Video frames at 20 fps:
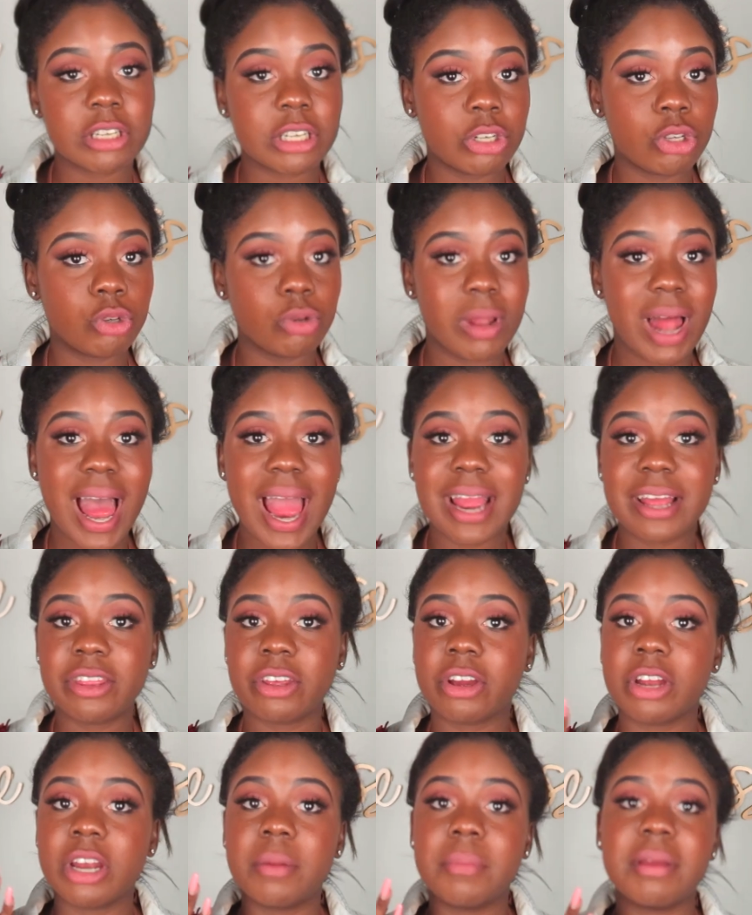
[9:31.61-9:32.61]
that you like,
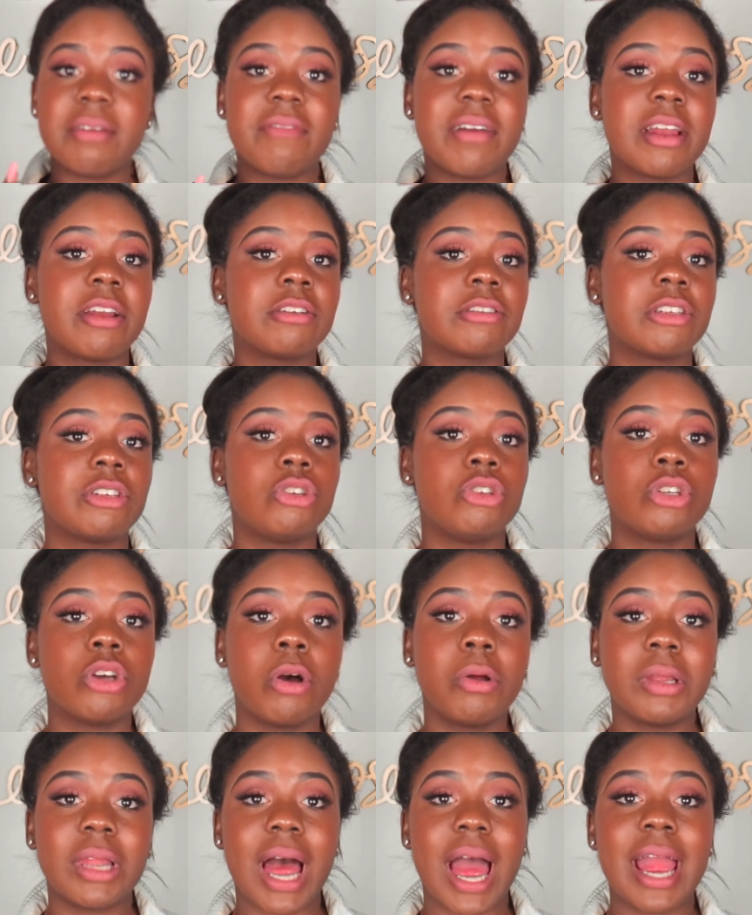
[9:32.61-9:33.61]
there are going to be vendors that you
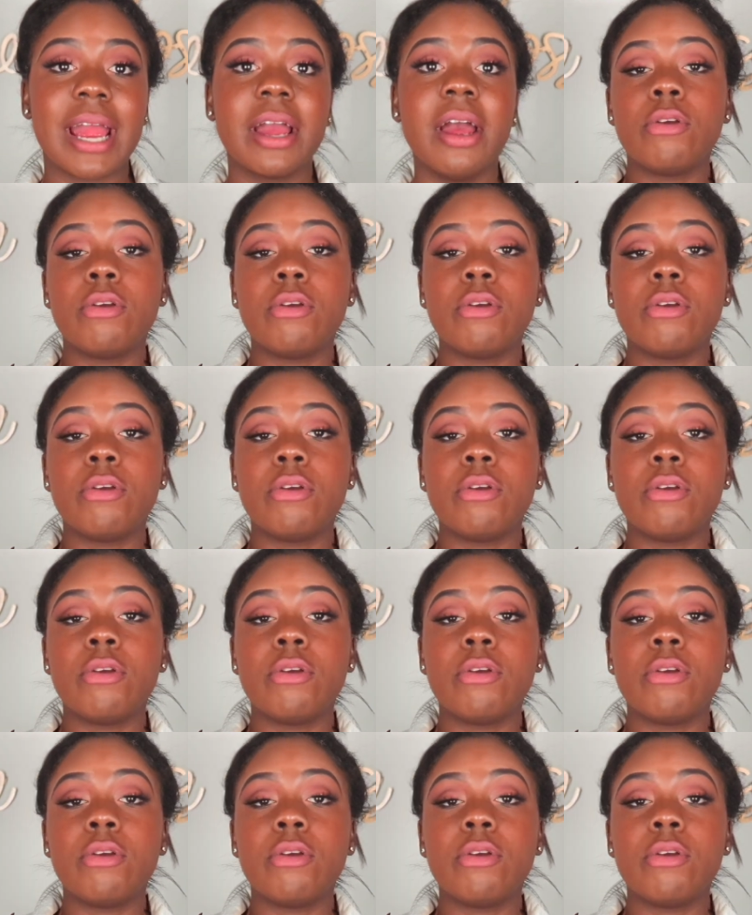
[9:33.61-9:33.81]
don't like.